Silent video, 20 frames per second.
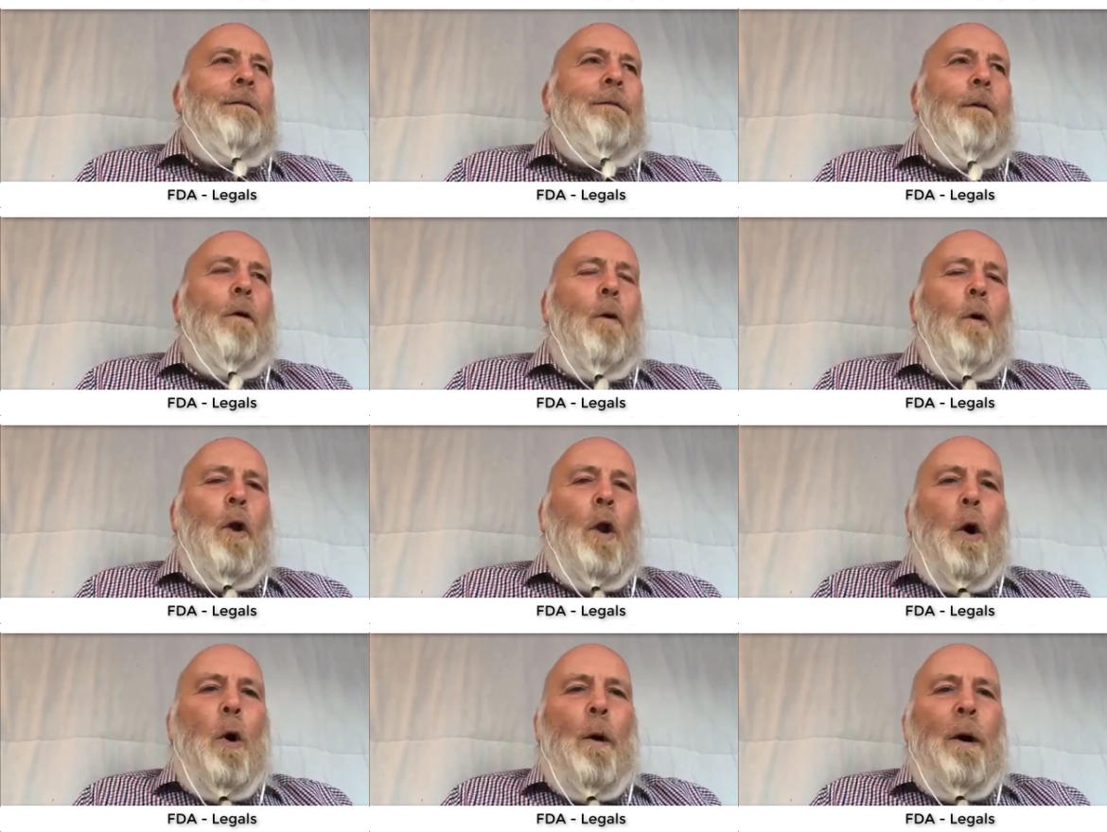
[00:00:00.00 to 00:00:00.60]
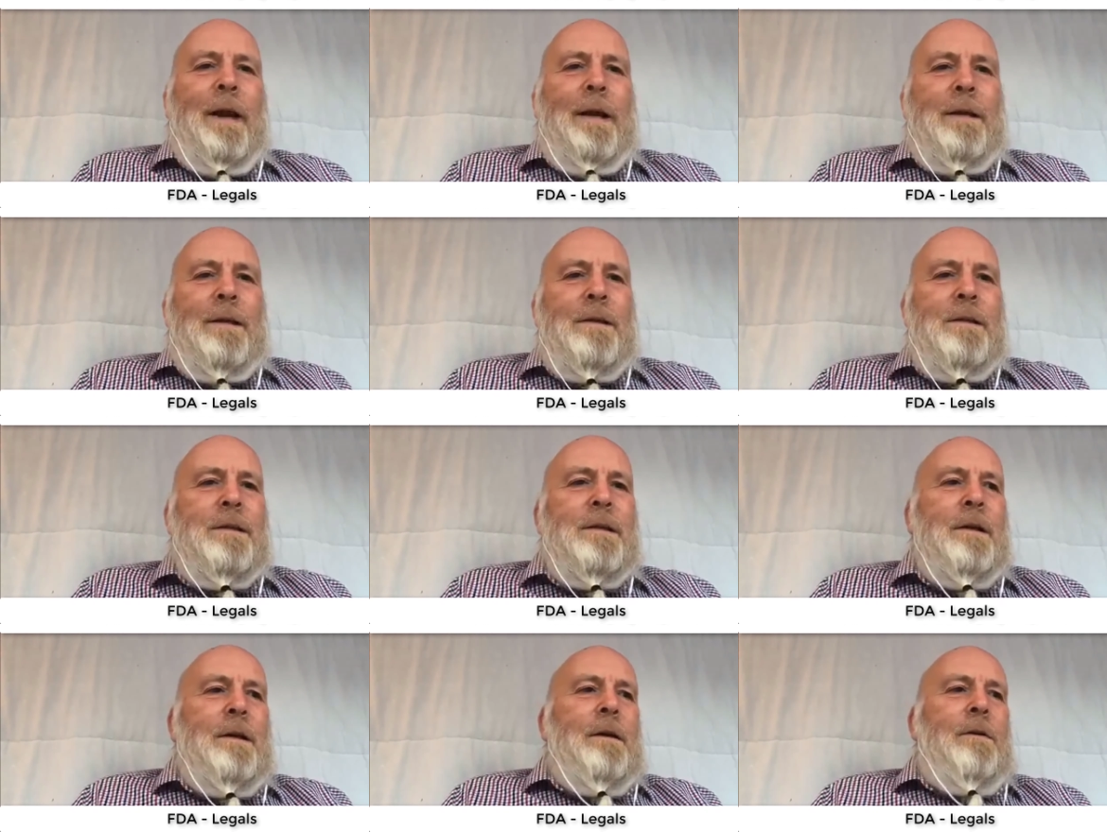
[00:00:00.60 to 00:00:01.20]
four
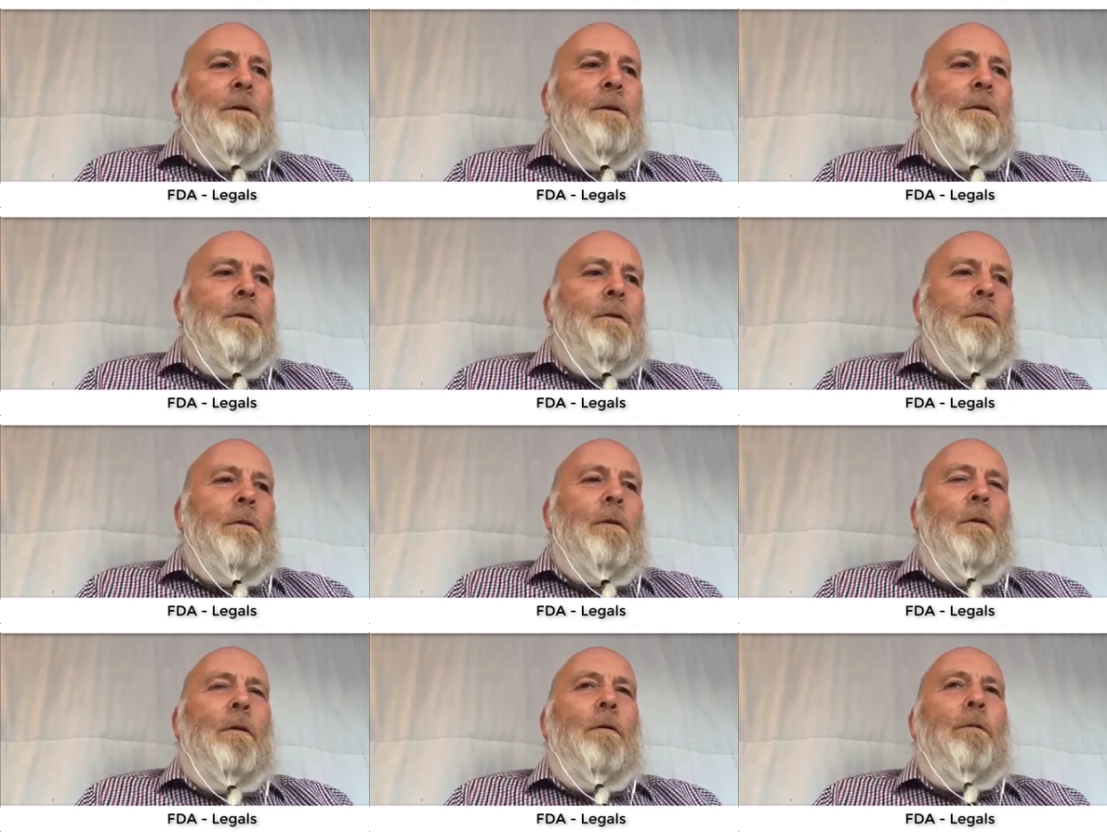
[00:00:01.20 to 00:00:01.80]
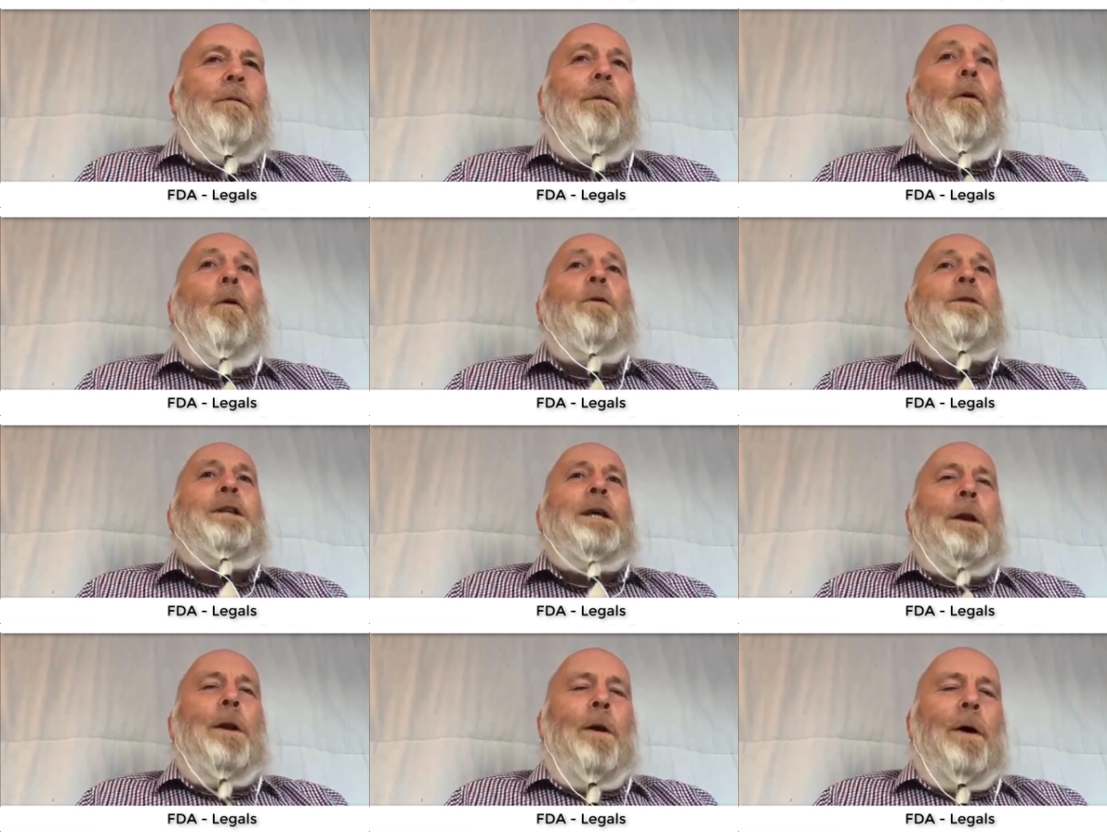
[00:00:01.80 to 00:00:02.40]
lines or
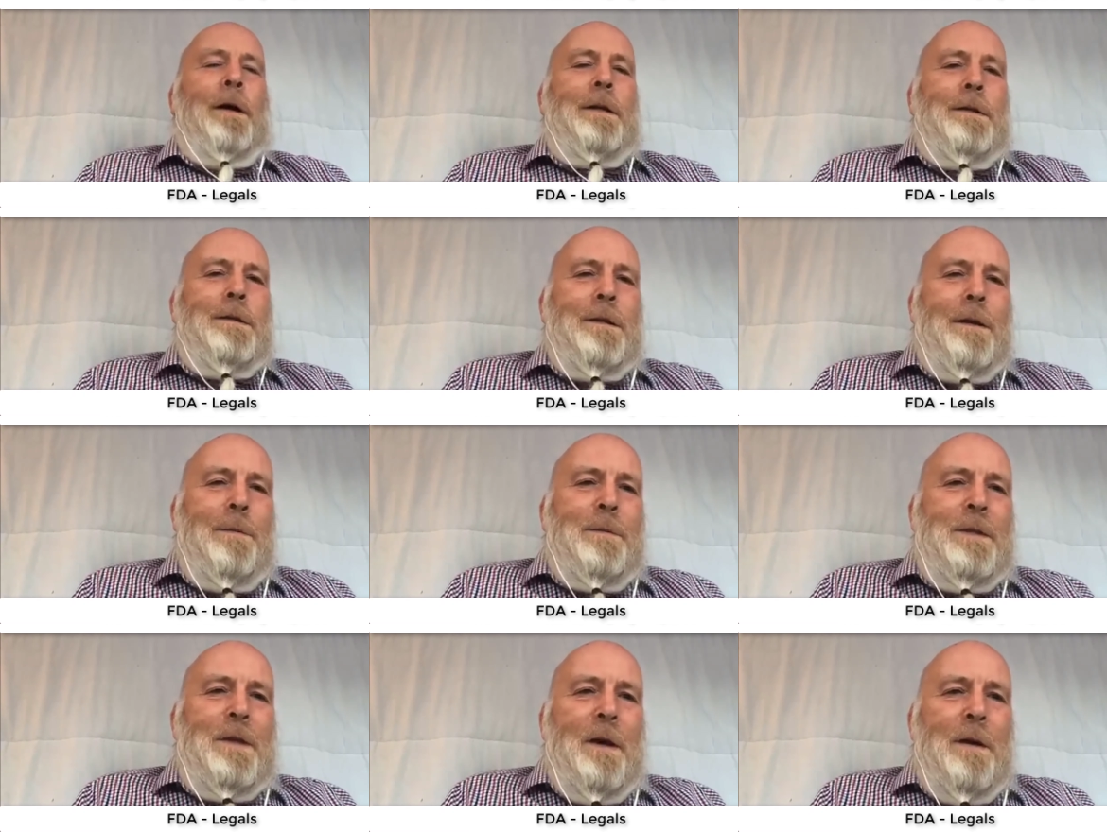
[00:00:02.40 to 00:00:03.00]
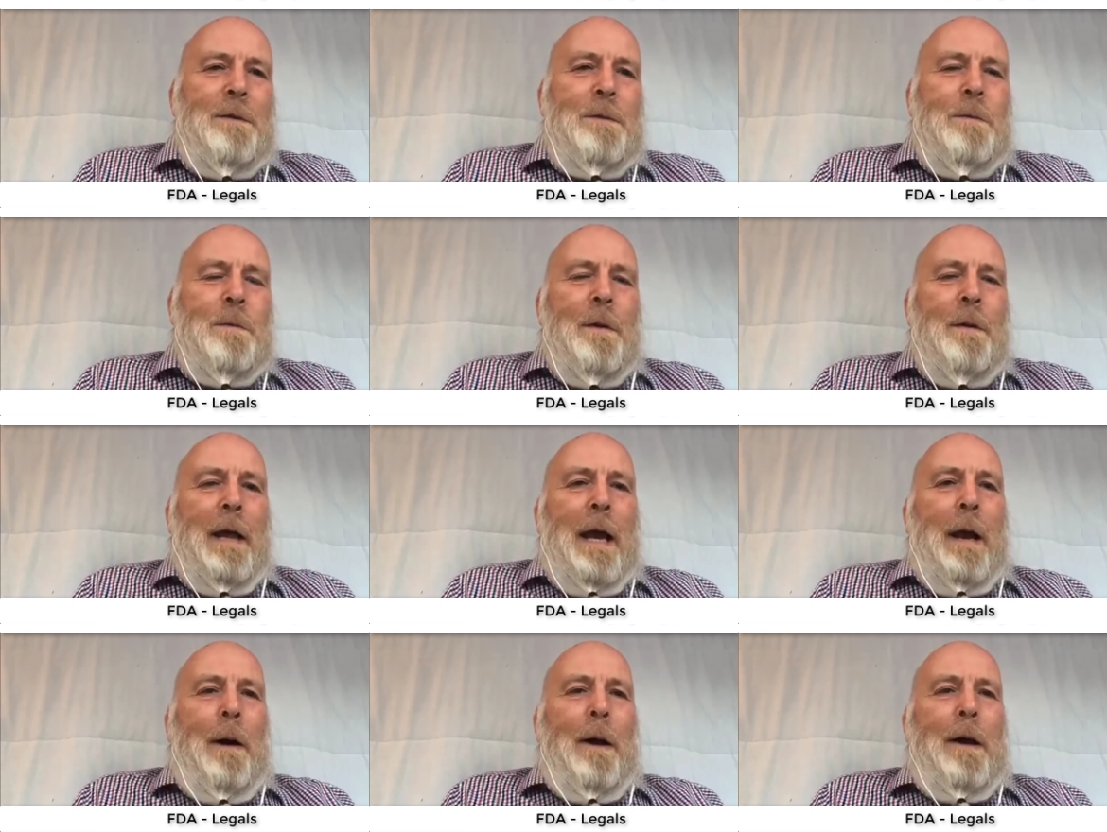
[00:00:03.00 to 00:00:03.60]
40 lines sometimes
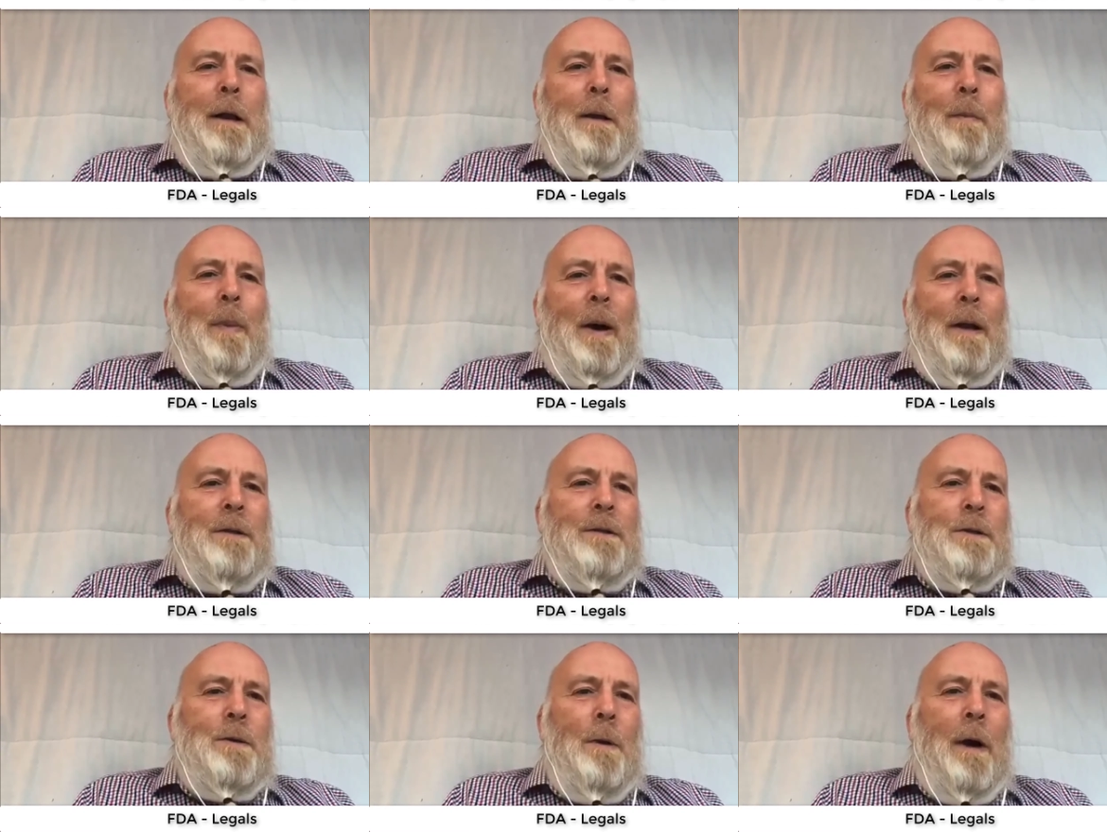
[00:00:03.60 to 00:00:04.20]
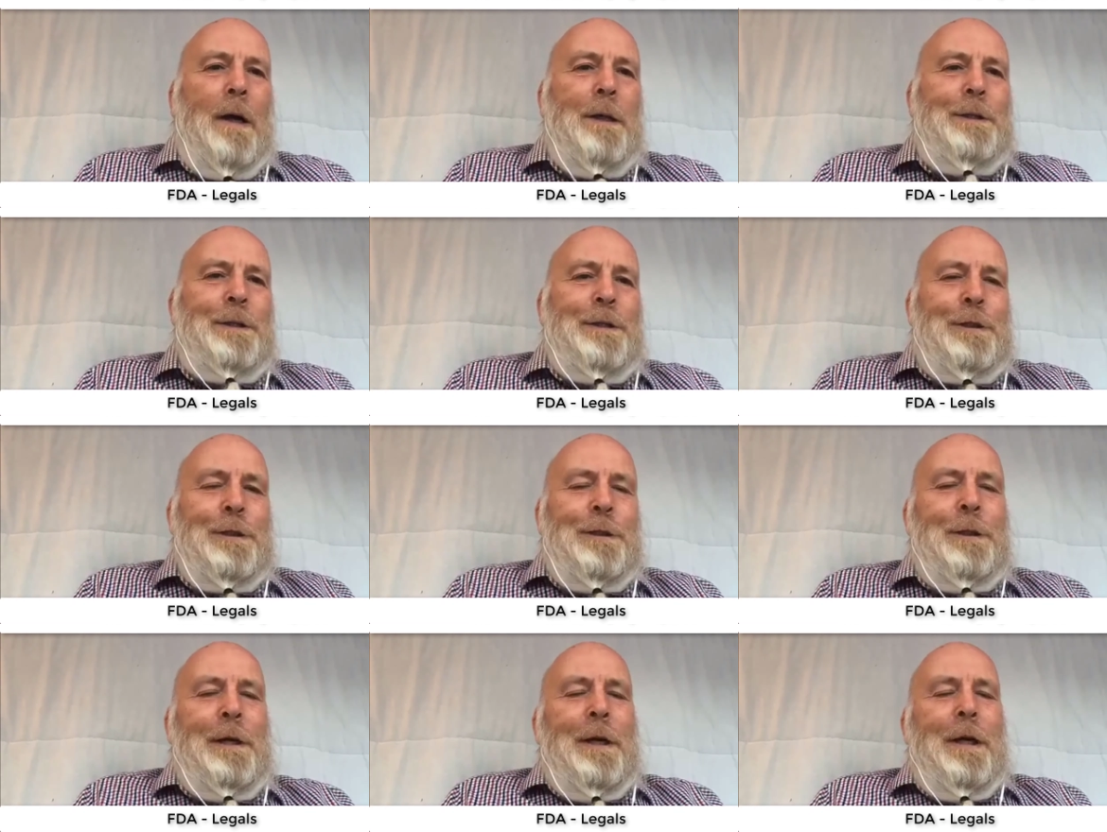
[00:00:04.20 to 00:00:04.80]
without any
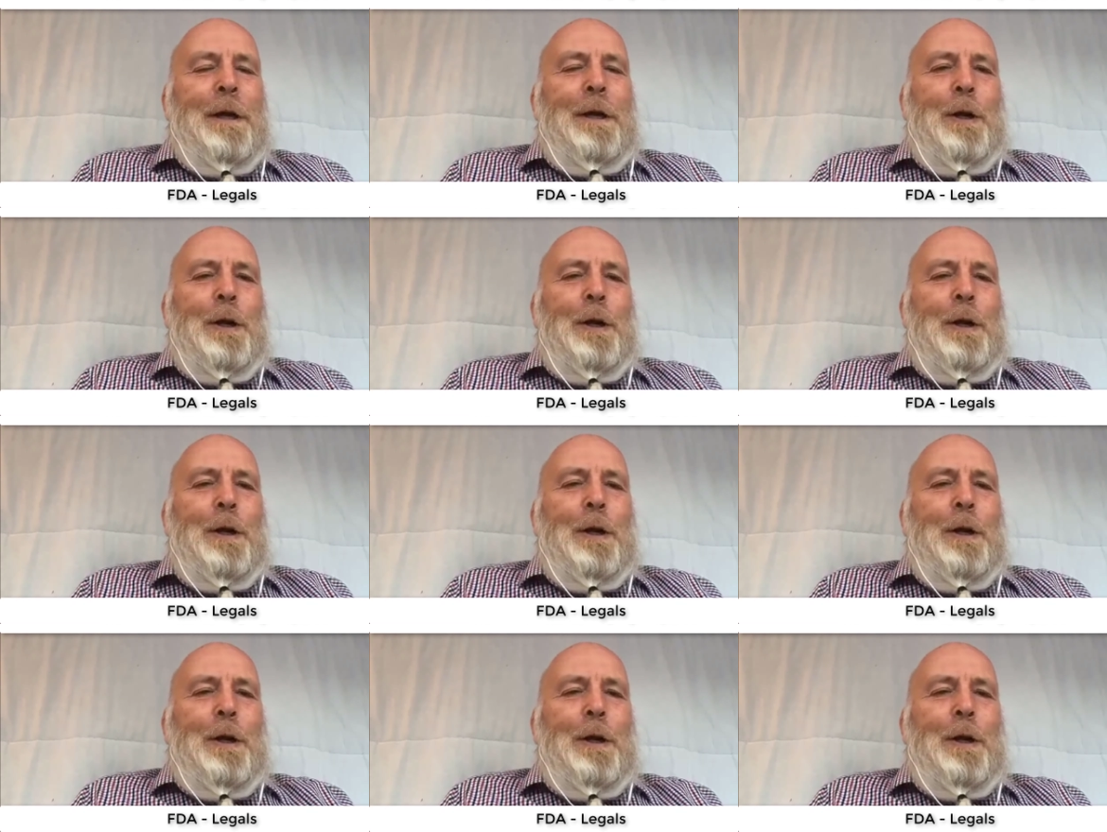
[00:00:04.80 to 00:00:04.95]
punctuation.